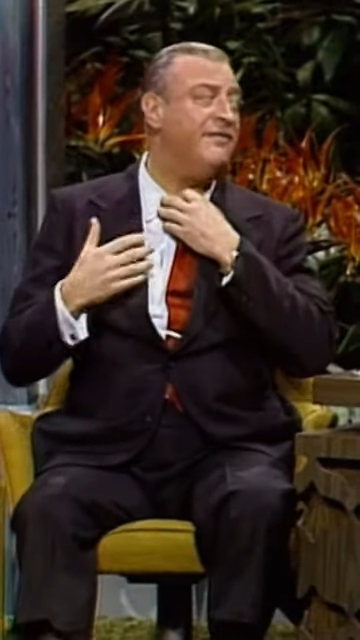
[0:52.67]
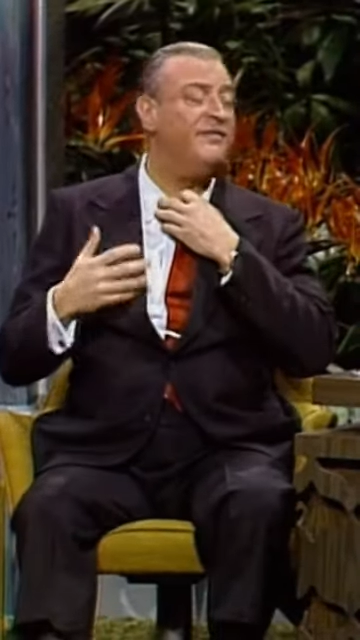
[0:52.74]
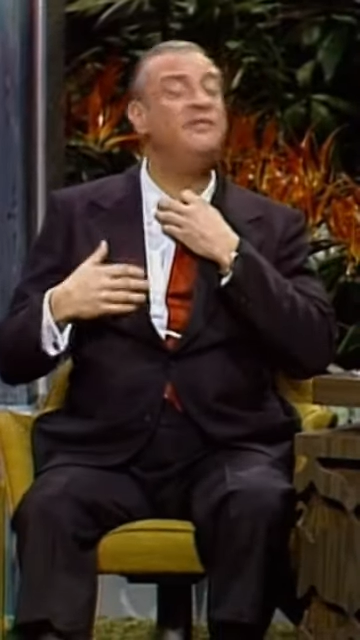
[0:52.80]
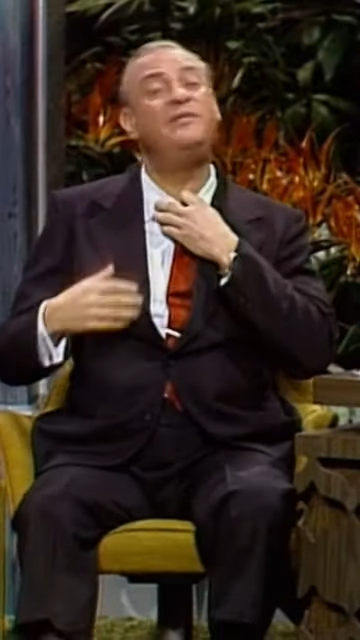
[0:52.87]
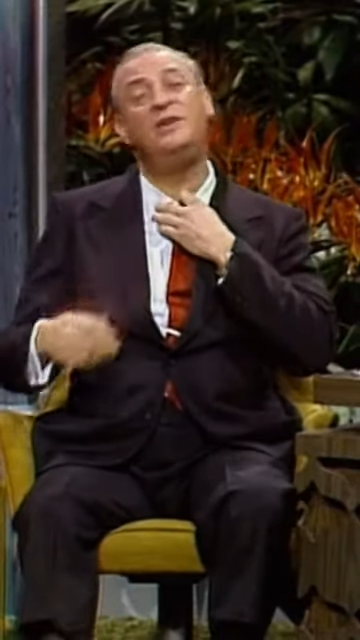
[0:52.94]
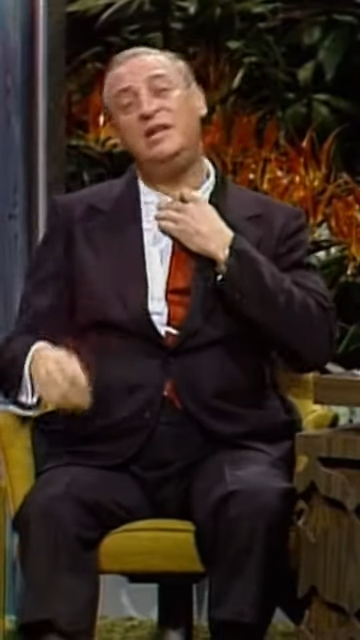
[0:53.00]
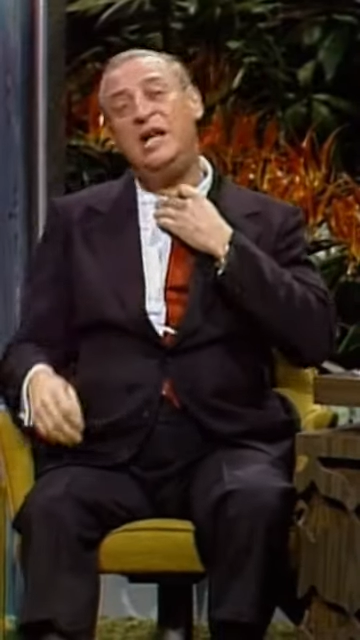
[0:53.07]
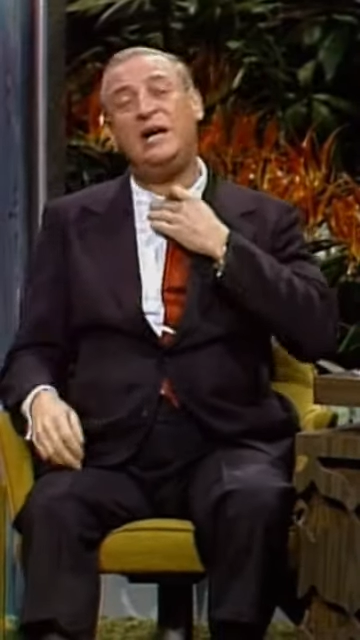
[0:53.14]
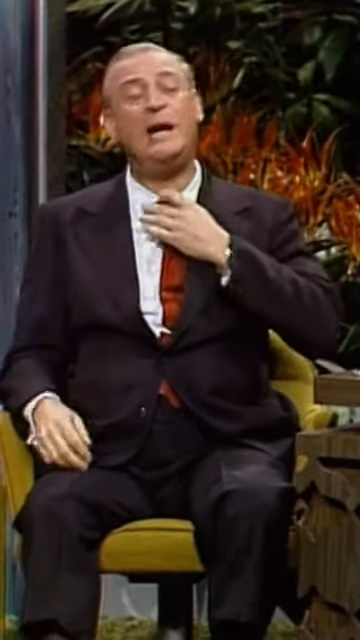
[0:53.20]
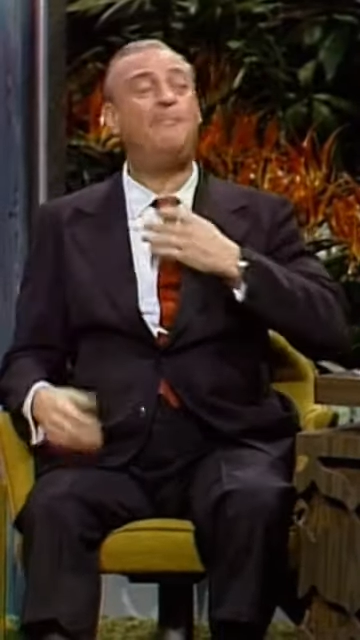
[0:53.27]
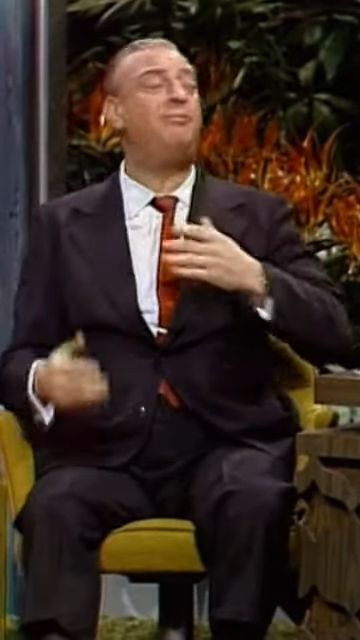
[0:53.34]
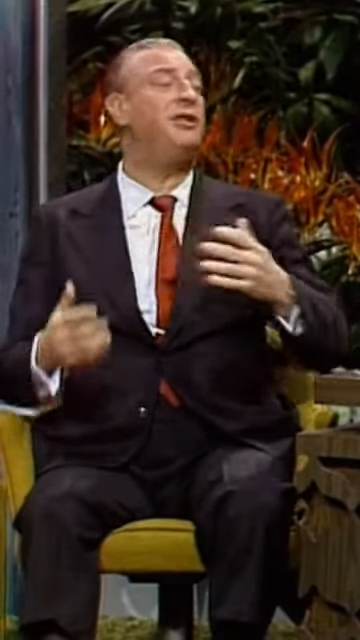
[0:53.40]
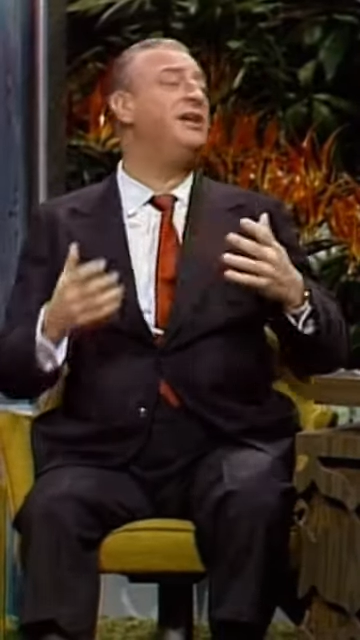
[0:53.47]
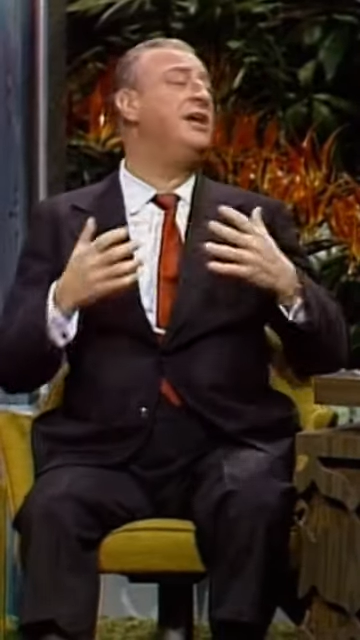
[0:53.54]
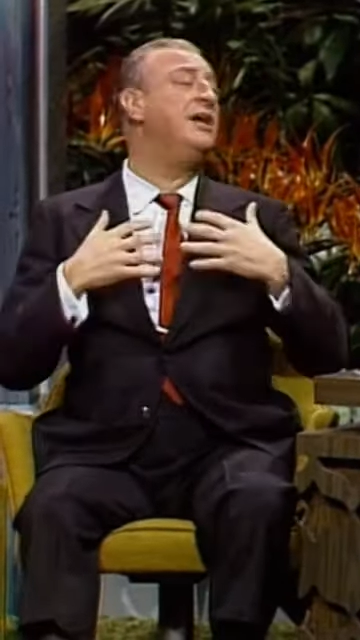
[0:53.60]
Love is and important.
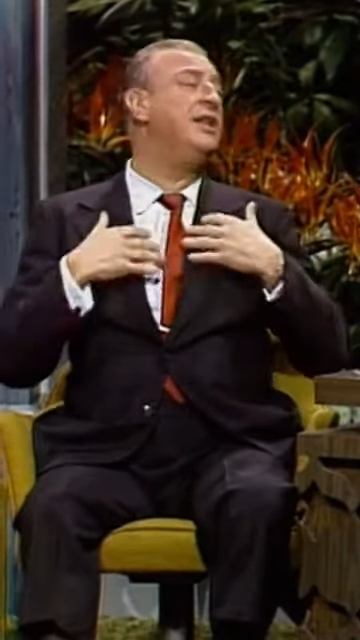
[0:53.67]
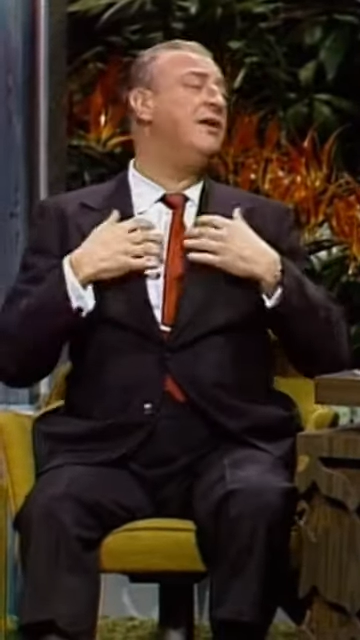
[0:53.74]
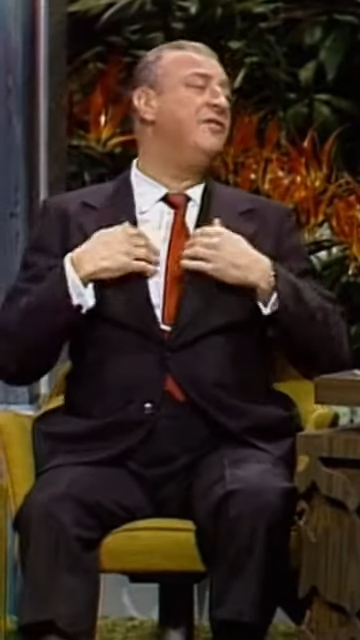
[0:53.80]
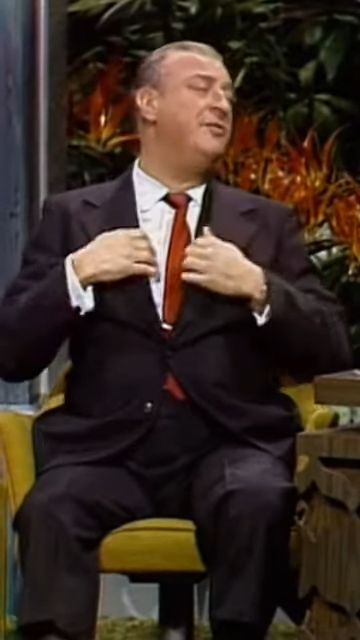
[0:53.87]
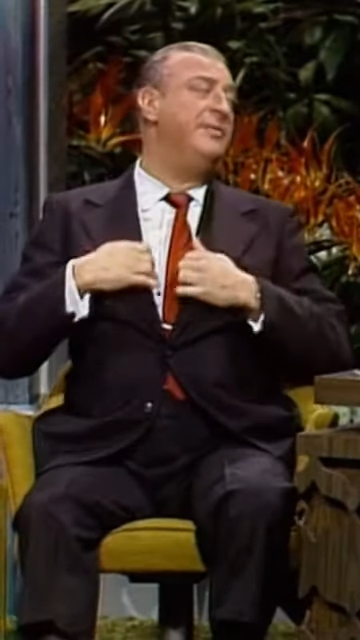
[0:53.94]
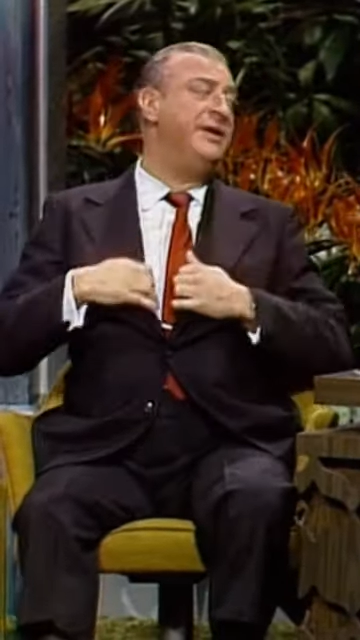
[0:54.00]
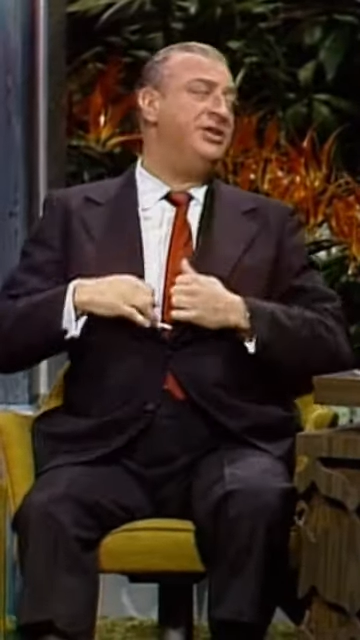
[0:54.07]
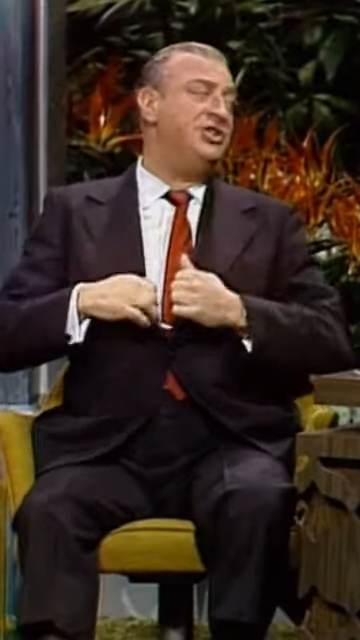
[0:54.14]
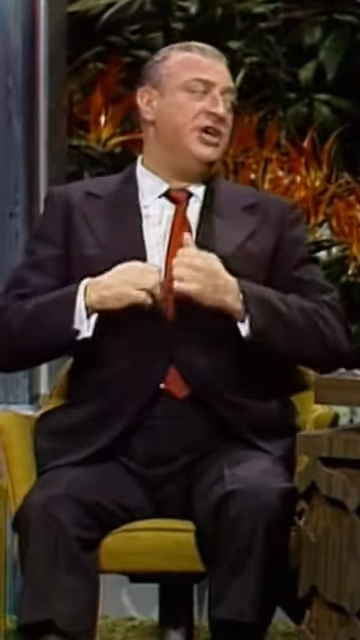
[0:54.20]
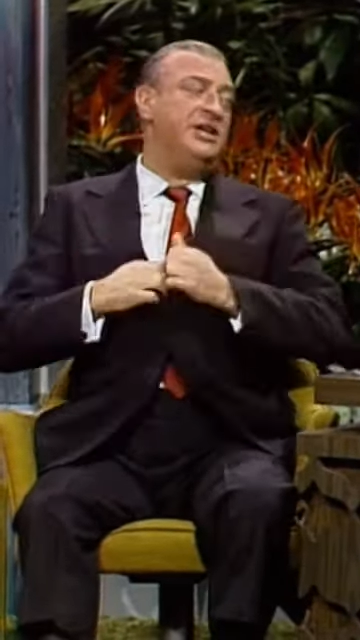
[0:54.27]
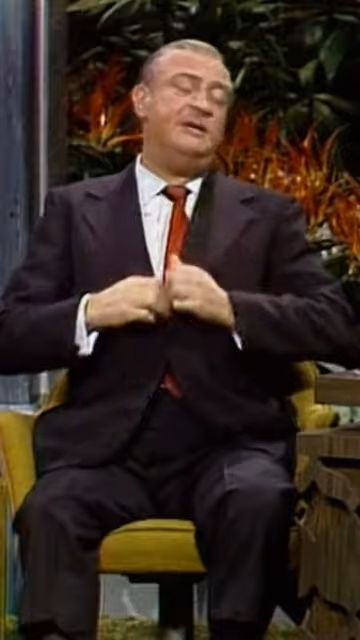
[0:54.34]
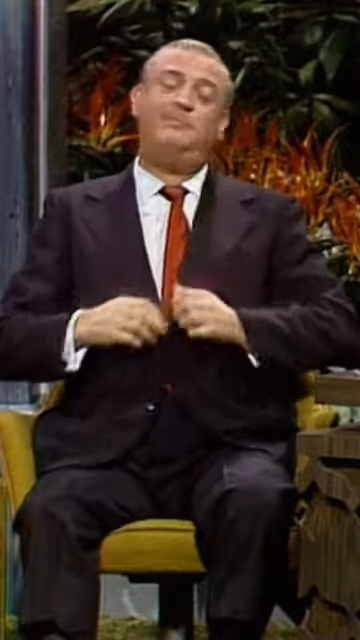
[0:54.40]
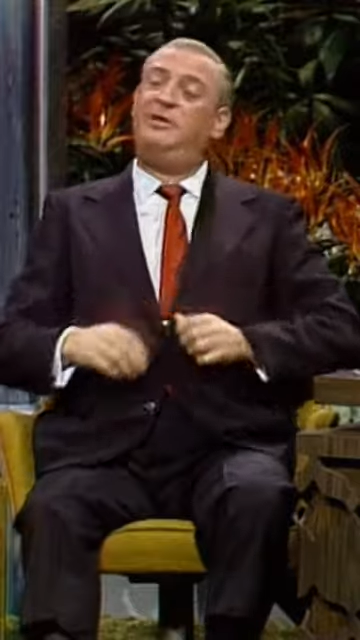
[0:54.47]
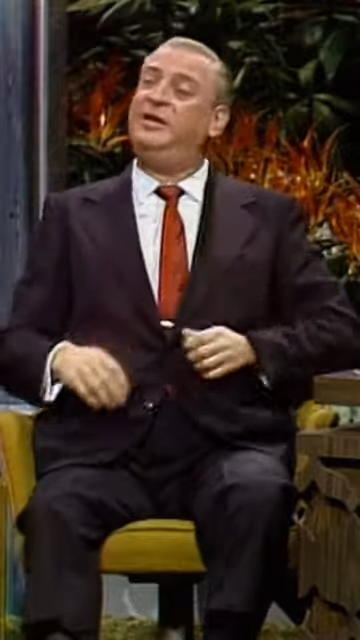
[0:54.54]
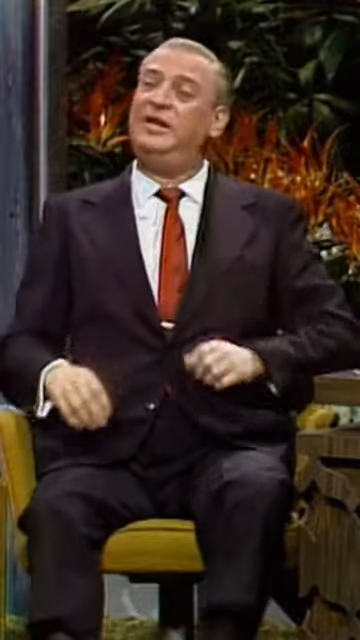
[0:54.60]
I got plenty of love in me,
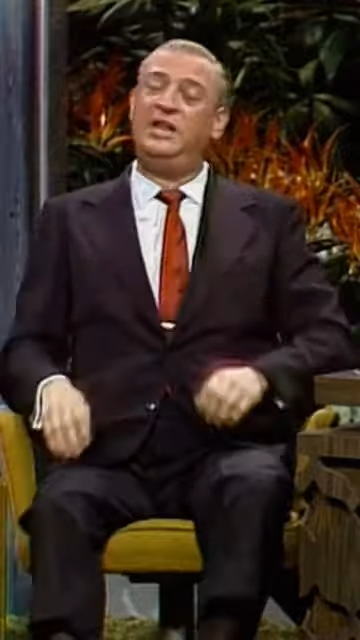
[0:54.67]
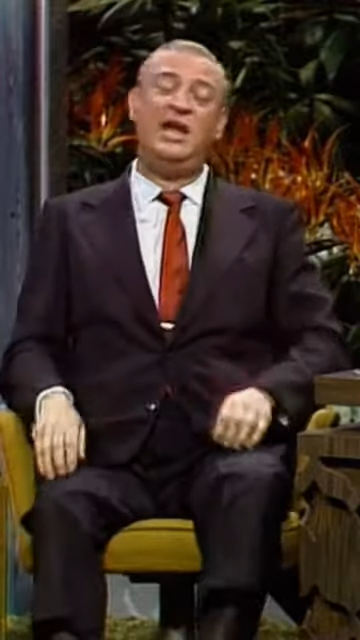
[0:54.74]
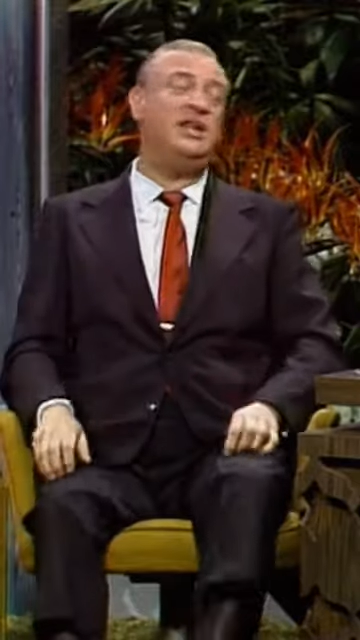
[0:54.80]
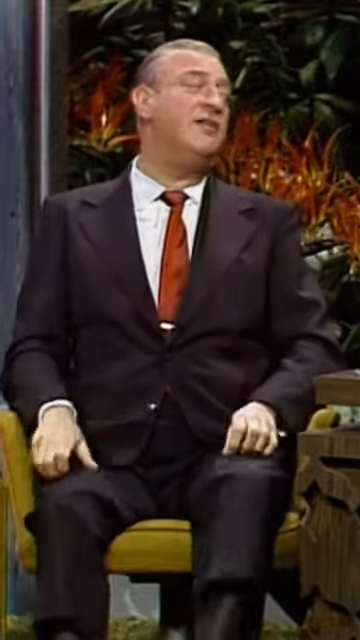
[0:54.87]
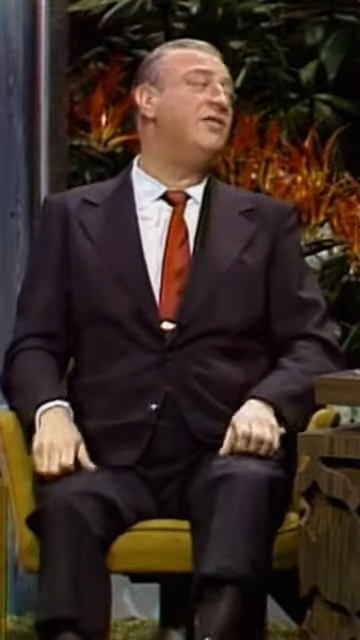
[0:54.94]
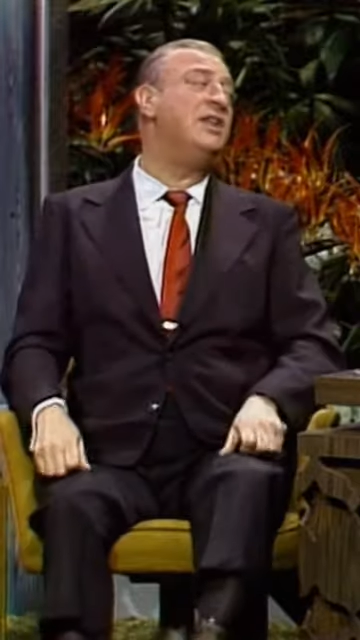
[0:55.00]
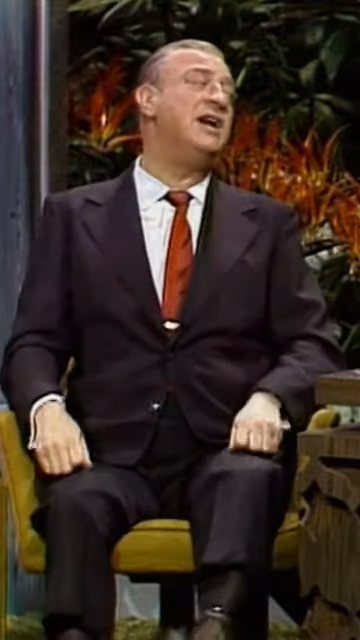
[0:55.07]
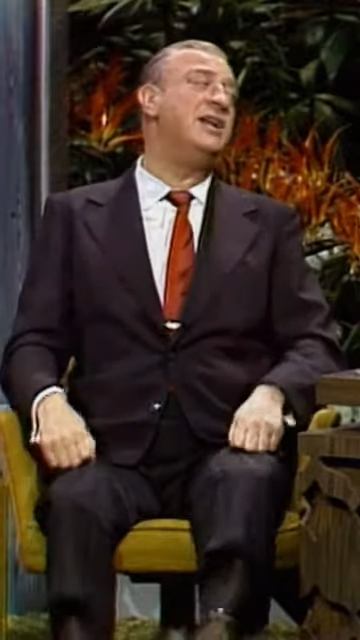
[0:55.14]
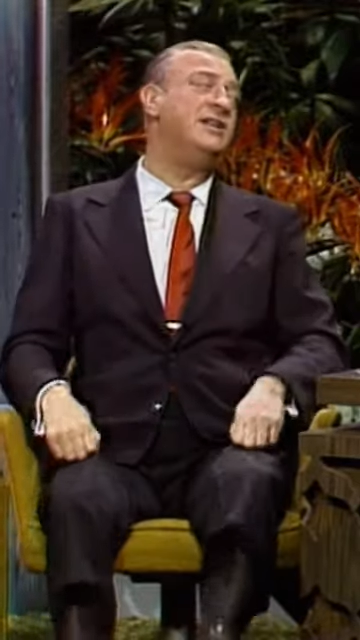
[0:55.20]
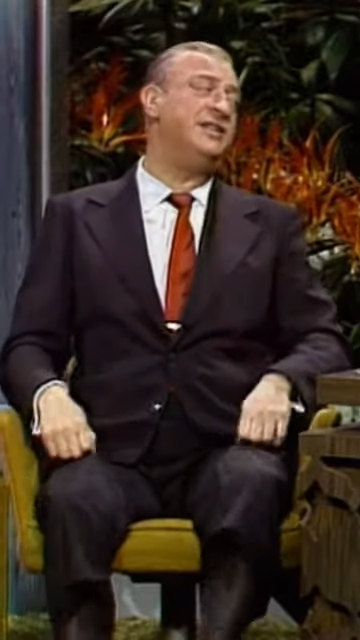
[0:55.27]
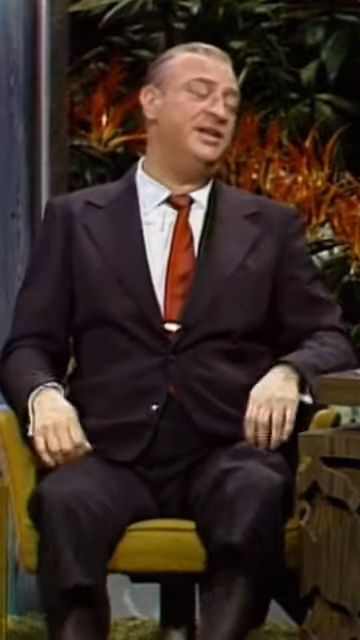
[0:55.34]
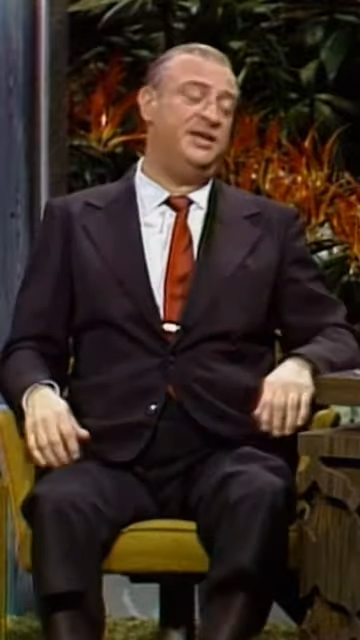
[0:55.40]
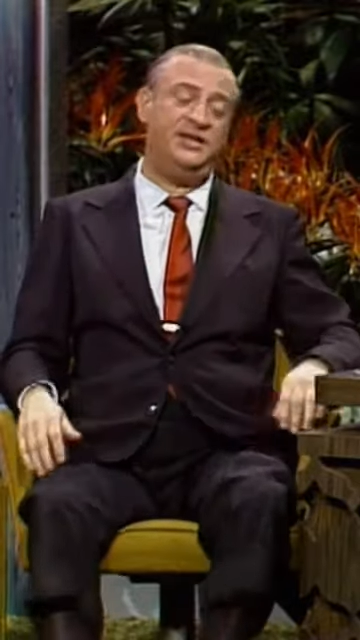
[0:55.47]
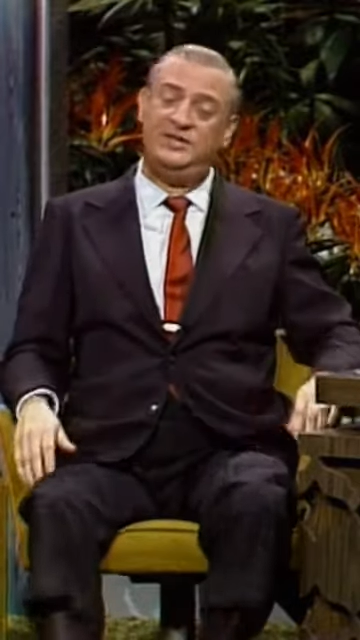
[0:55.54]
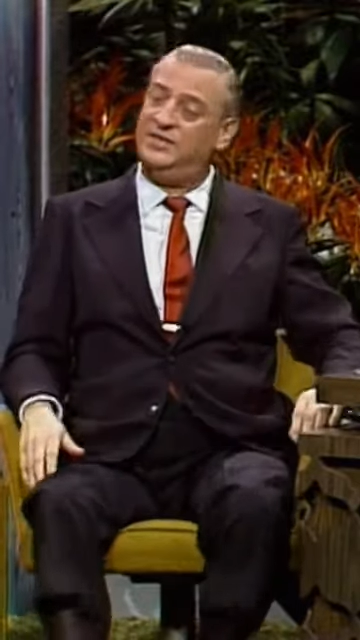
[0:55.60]
Johnny. That's plenty of I love a lot of
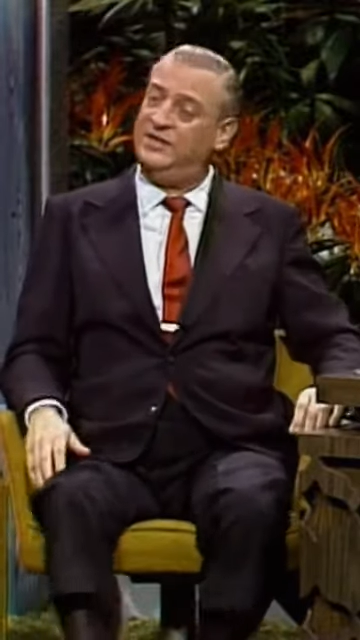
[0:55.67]
things.